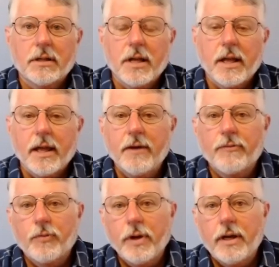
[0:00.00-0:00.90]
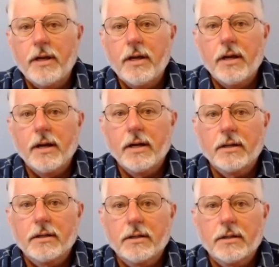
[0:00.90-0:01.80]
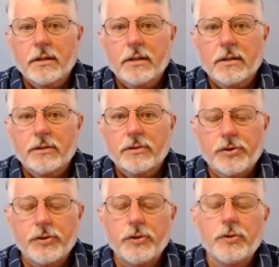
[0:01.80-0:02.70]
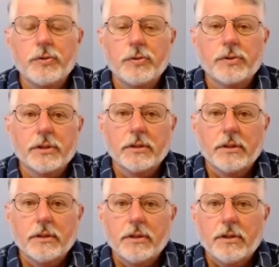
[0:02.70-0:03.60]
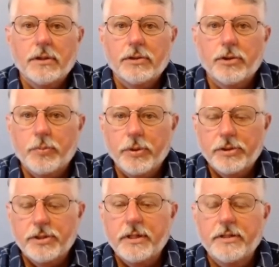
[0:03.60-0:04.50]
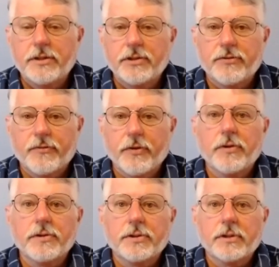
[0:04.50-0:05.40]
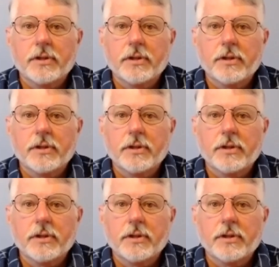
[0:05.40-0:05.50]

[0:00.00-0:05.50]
If we choose to put Jesus first,